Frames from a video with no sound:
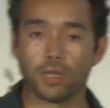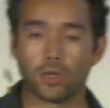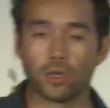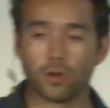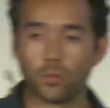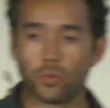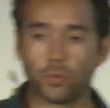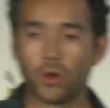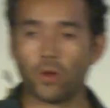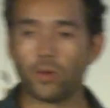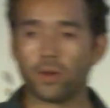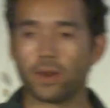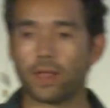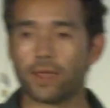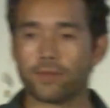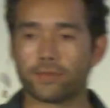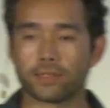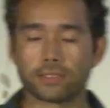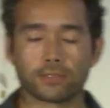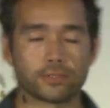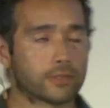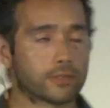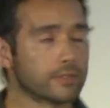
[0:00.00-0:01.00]
upon
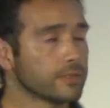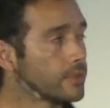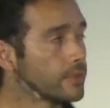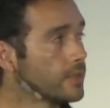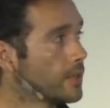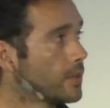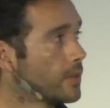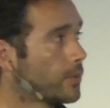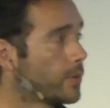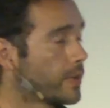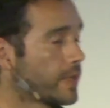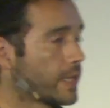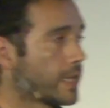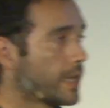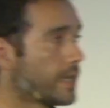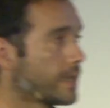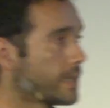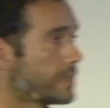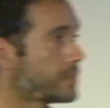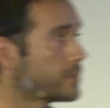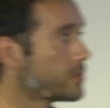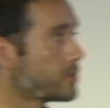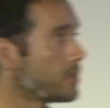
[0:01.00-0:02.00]
livestock, we
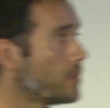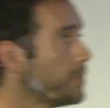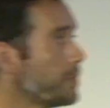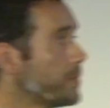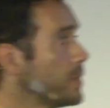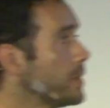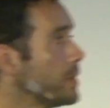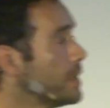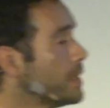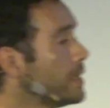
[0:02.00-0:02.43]
can stop